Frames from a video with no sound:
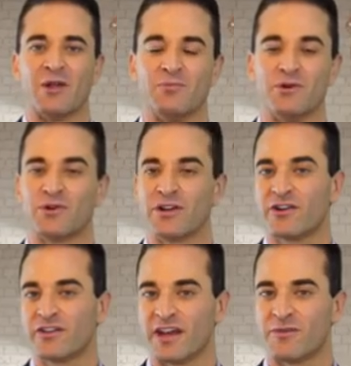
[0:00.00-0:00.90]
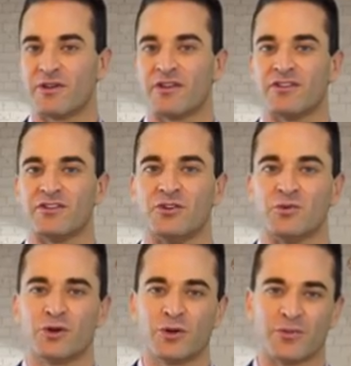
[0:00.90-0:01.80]
and building on them than you
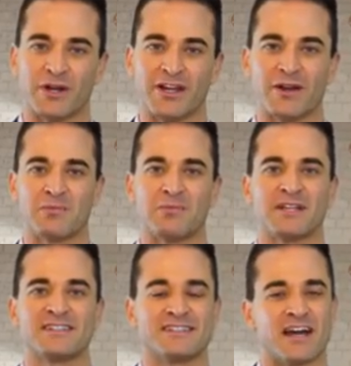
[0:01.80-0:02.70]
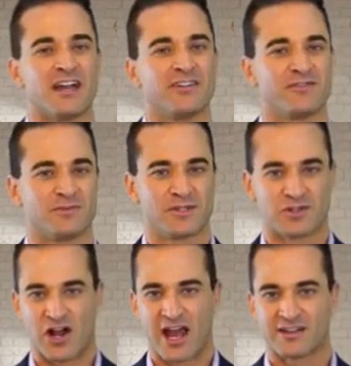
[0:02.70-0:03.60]
will be by starting from
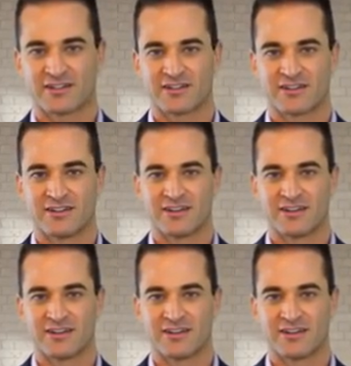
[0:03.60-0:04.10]
scratch.